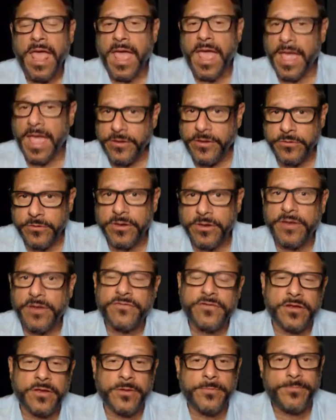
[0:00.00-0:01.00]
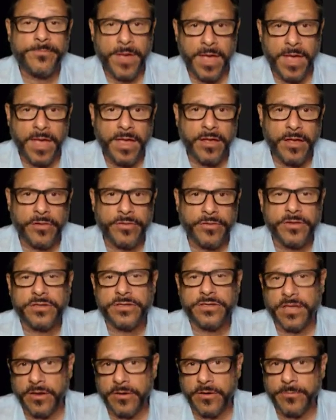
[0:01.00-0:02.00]
and you're going to have to compile the
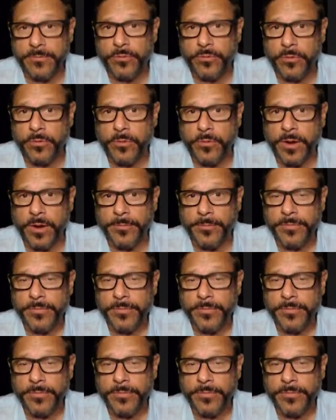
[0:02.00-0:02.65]
entire program.